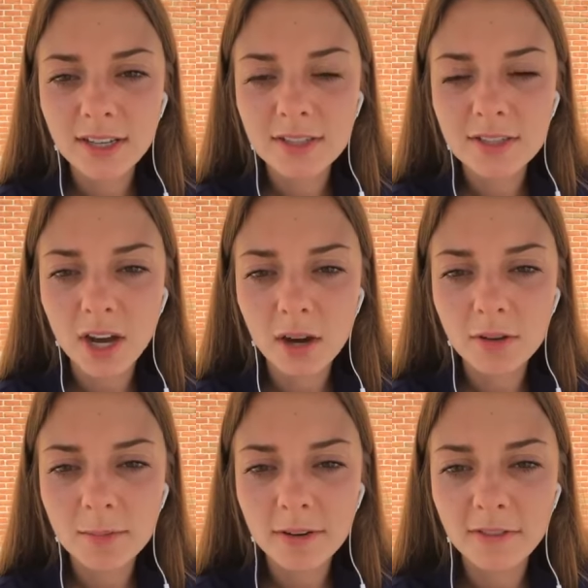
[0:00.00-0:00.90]
and to talk
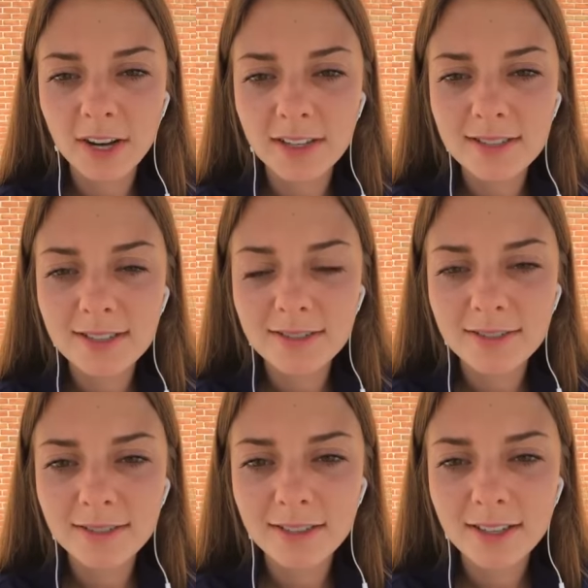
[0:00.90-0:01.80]
with my friend.
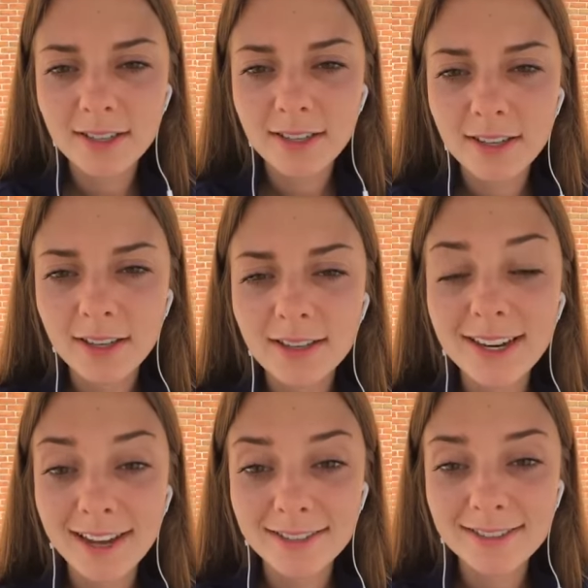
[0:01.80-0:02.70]

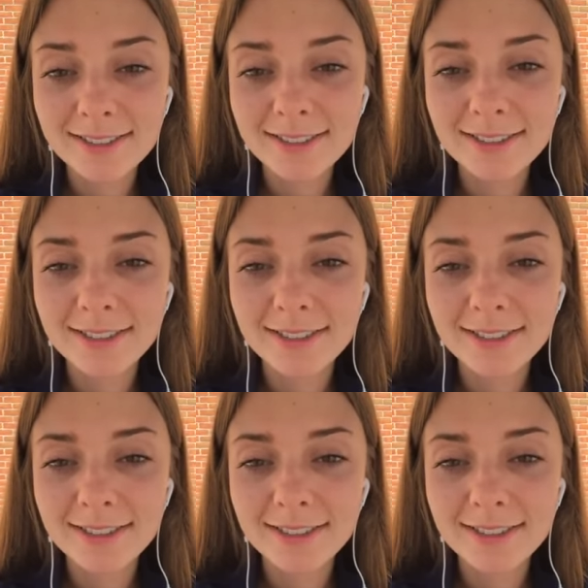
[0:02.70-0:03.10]
Nice.